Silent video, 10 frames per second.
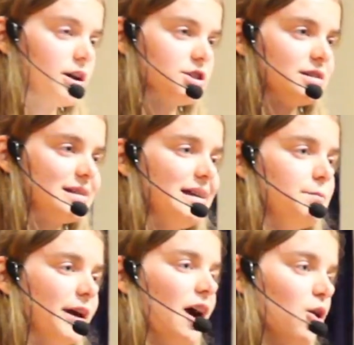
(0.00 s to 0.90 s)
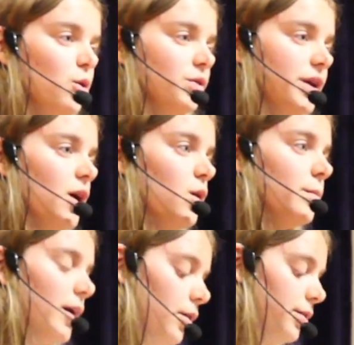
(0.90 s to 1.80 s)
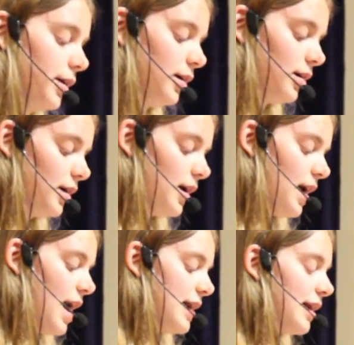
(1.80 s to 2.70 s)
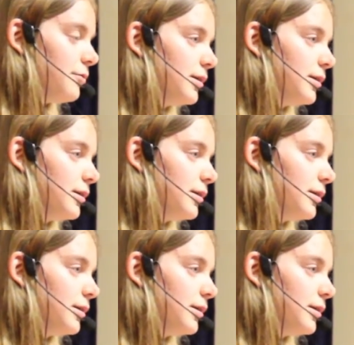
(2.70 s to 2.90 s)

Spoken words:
much as keeping our only home healthy. And I